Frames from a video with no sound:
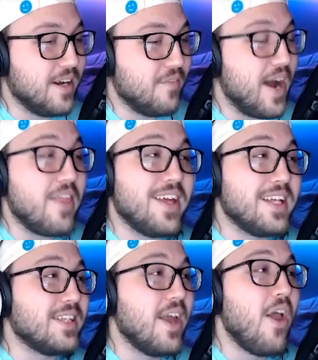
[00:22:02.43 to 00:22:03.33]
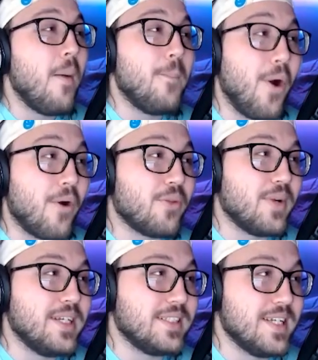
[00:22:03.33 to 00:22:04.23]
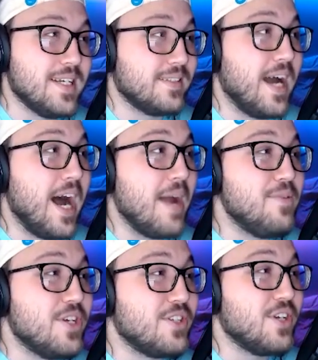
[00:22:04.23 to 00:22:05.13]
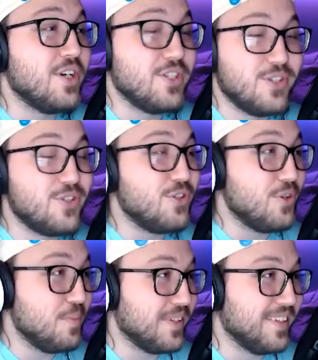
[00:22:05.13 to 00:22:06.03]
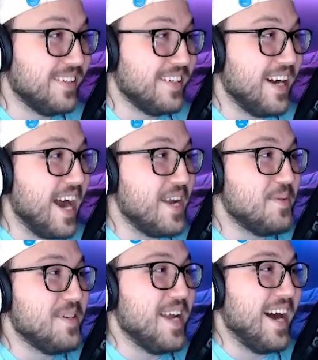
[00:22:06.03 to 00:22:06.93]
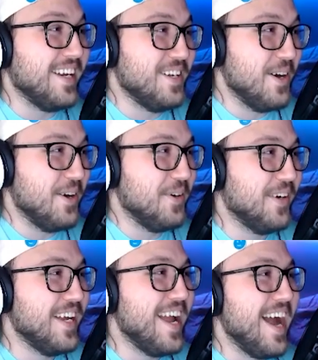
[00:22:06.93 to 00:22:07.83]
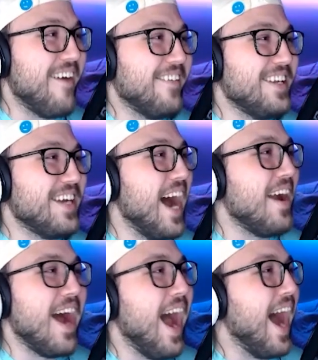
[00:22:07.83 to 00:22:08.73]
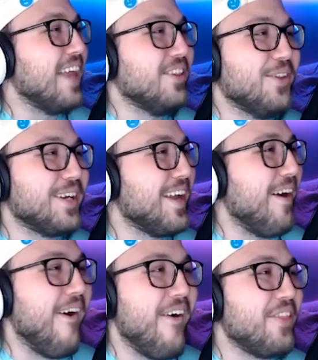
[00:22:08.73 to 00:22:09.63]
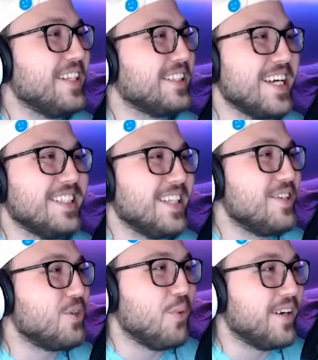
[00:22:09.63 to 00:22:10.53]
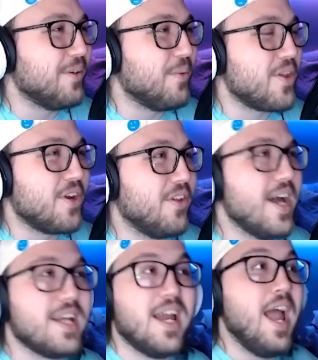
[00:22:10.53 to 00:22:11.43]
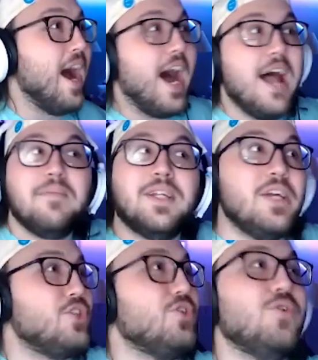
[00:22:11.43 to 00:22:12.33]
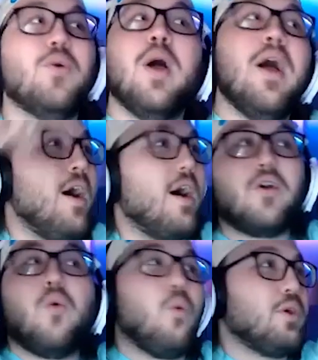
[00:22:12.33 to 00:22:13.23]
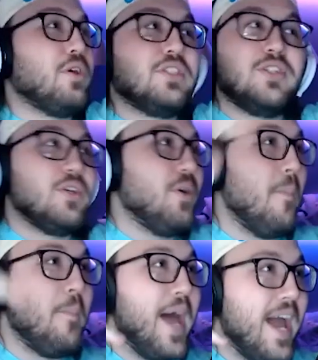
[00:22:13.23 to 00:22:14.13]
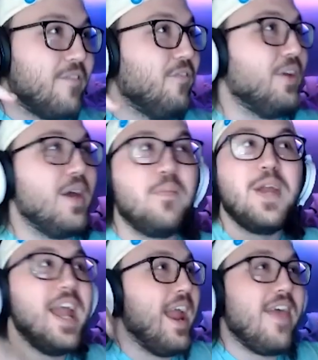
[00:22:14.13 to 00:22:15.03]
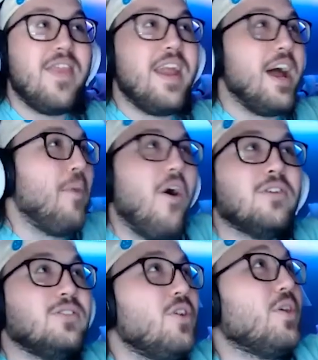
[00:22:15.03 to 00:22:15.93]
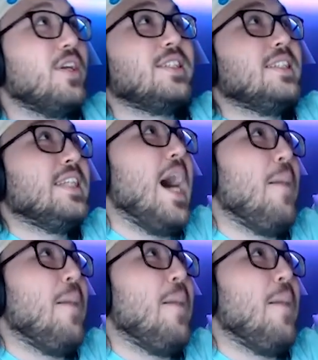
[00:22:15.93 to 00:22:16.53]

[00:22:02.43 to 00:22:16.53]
I think it's part of the reason is I'm just stupid. I do not know how to do. I look at all these things on Twitter where they're like, I'm gonna do a quarter circle backflip, and then I'm also gonna stop